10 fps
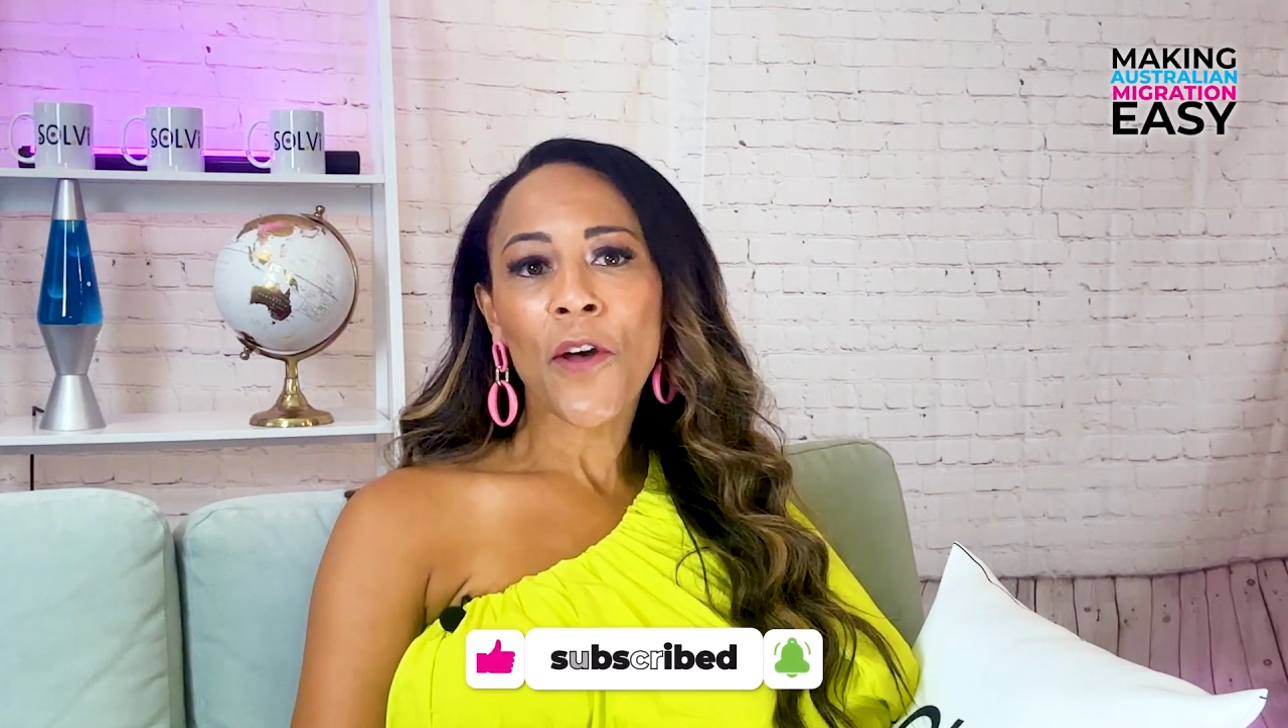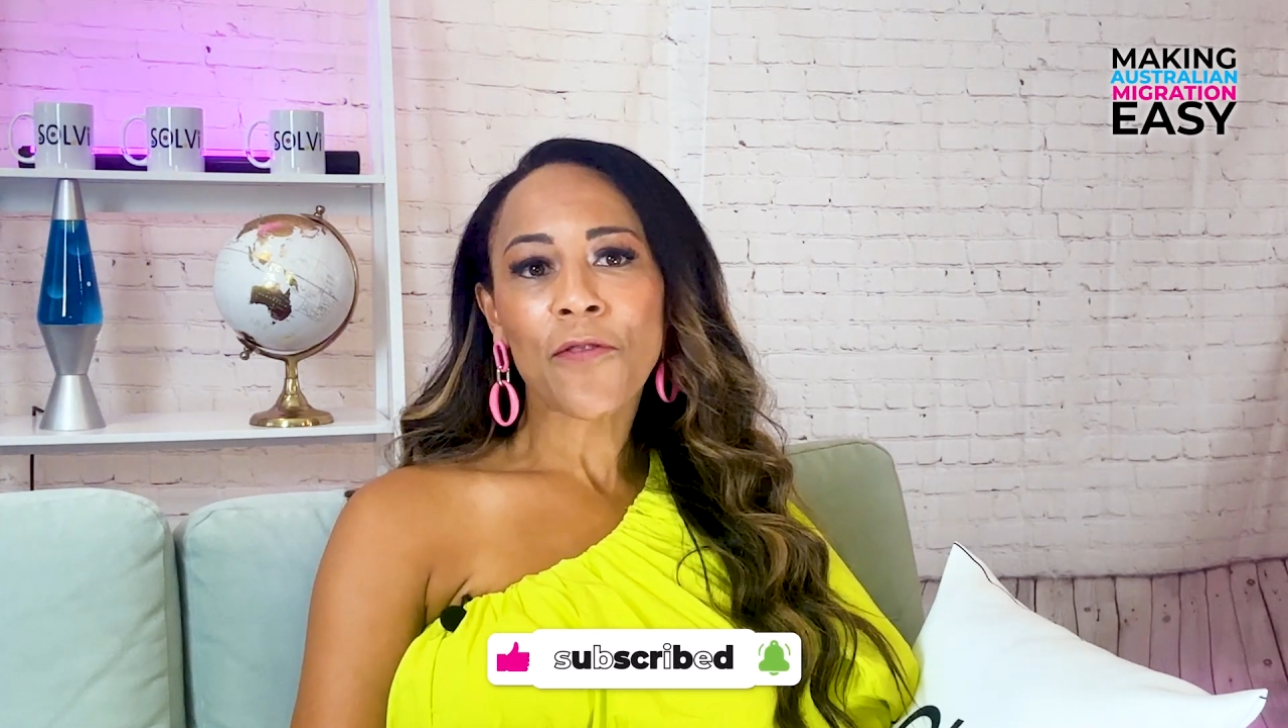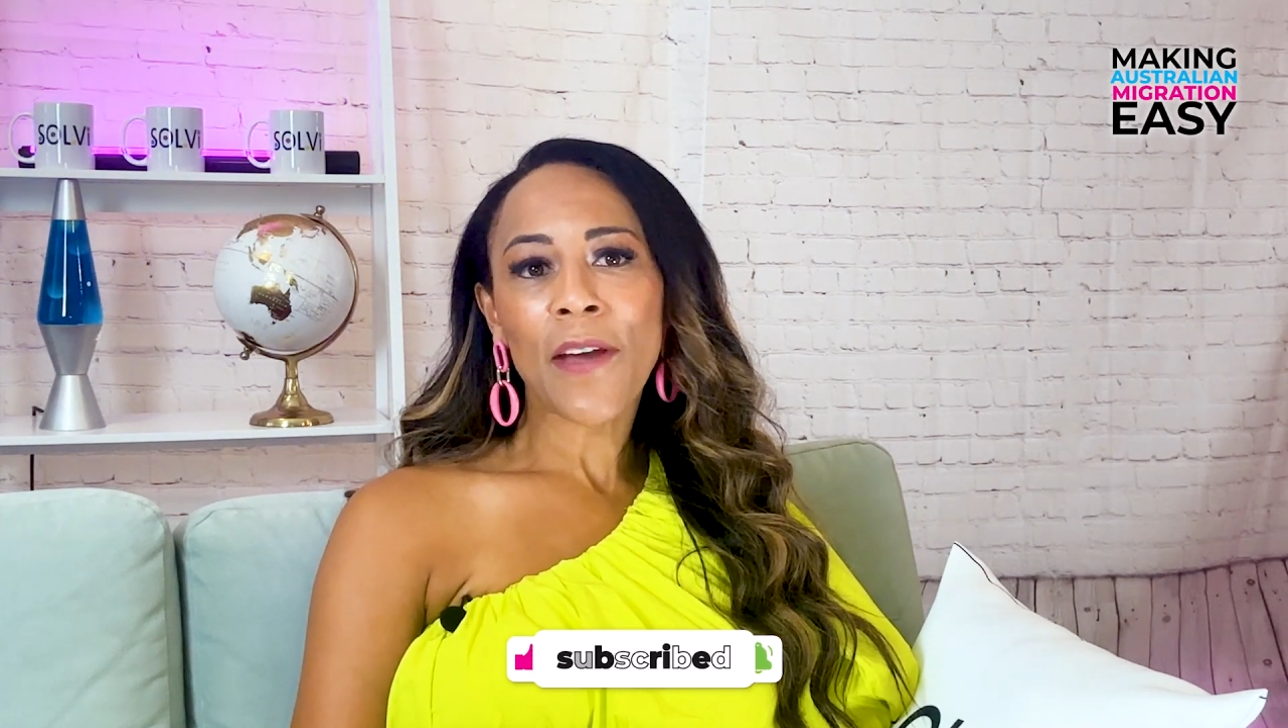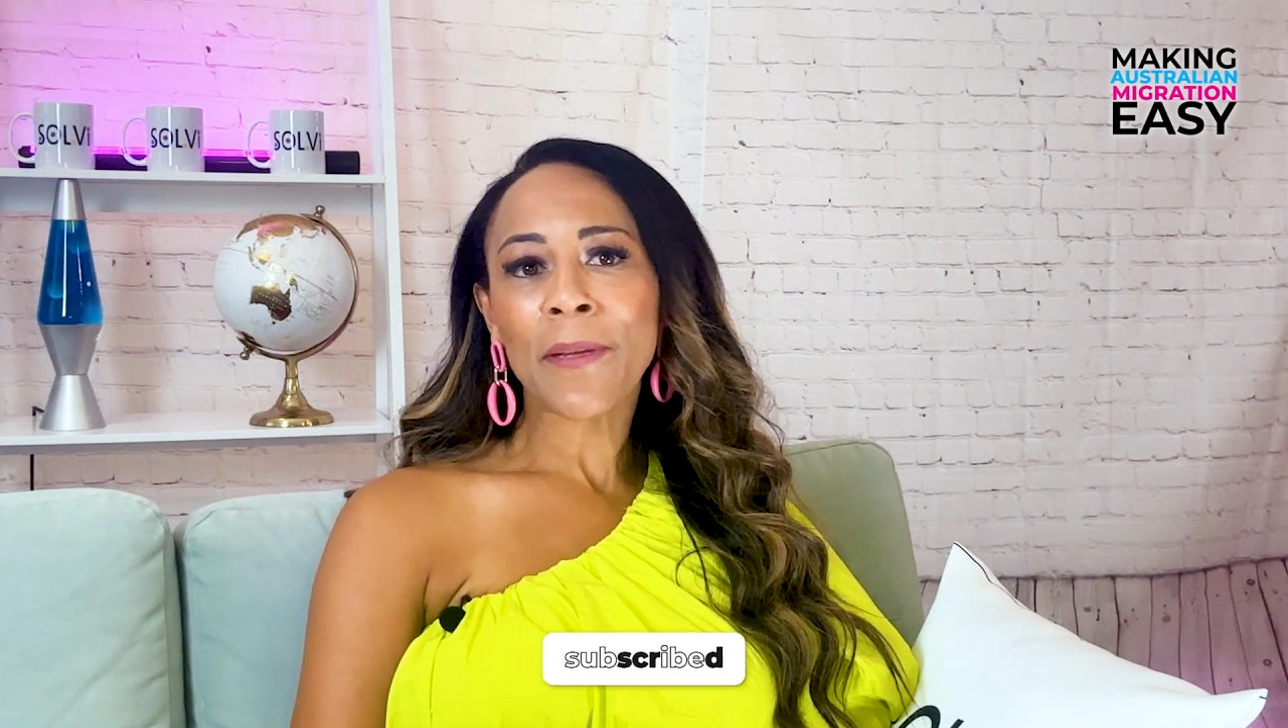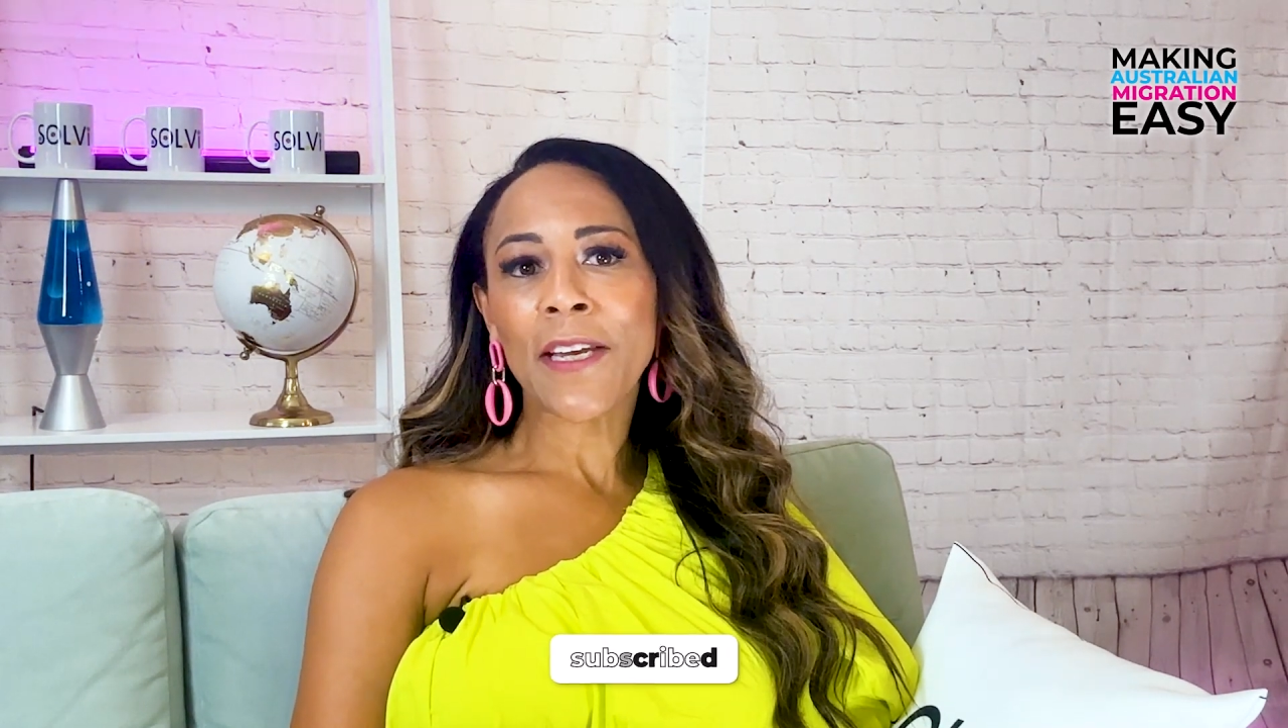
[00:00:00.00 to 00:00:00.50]

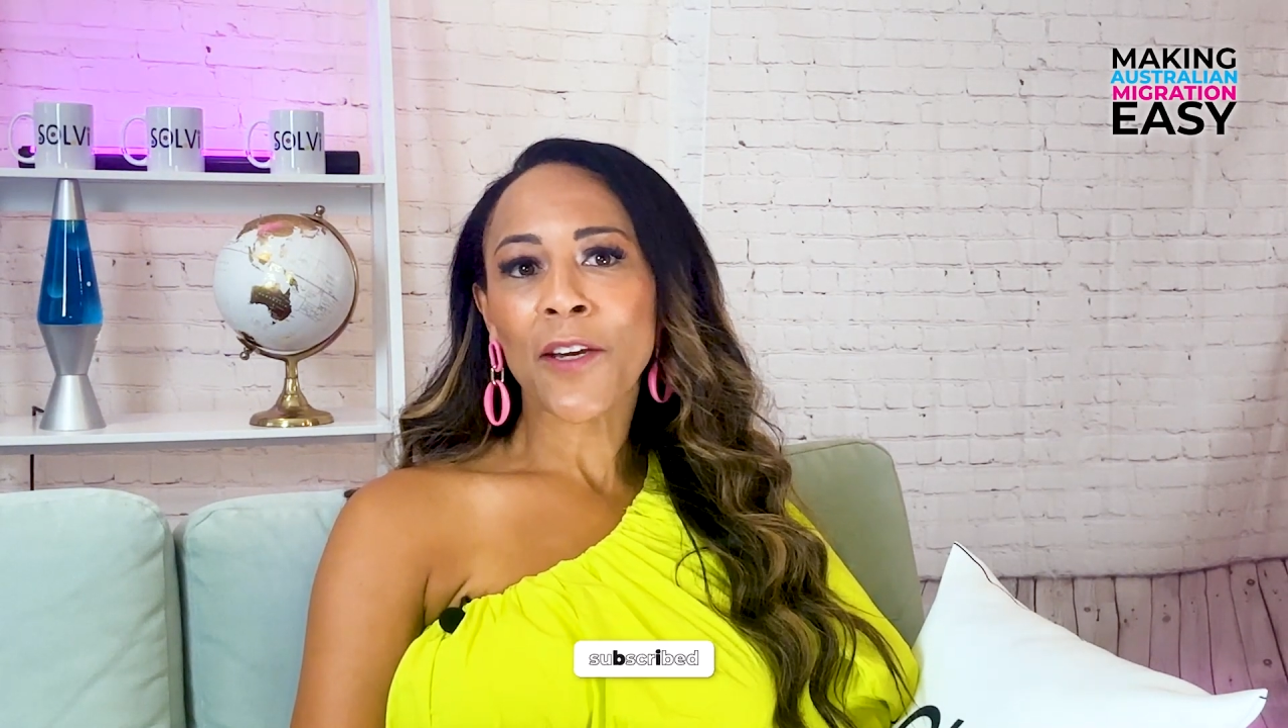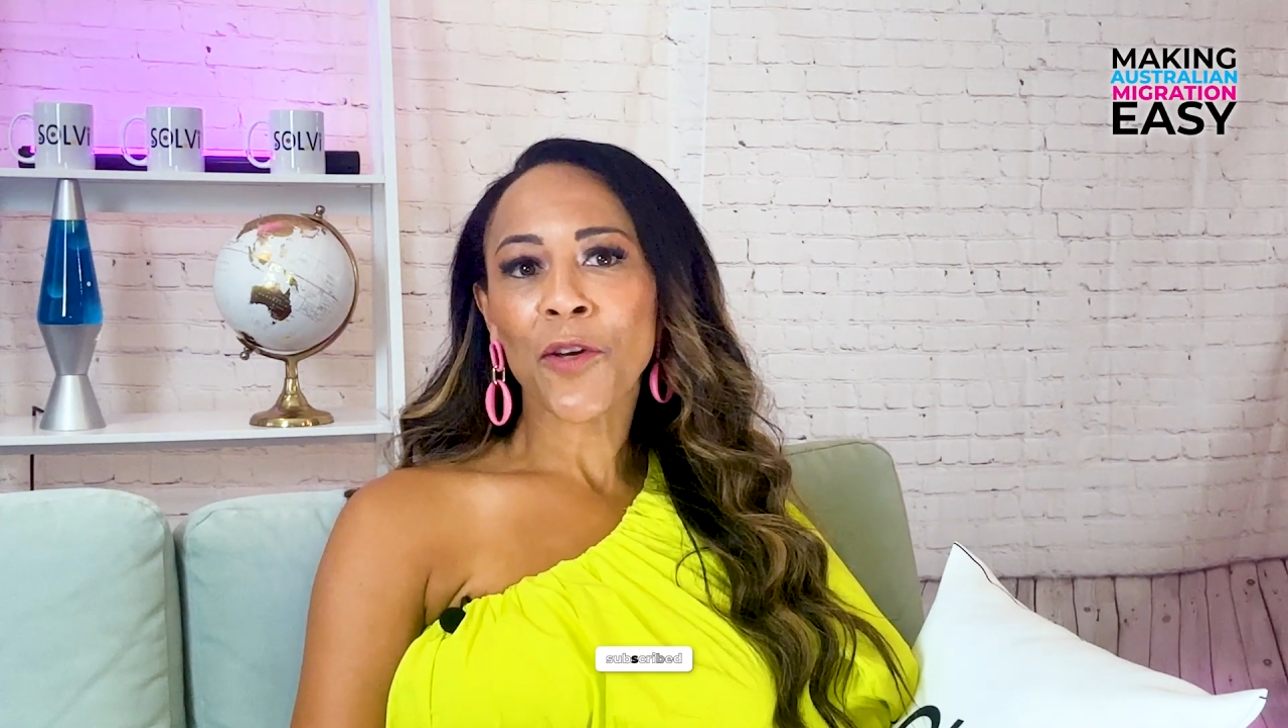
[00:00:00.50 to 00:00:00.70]
family and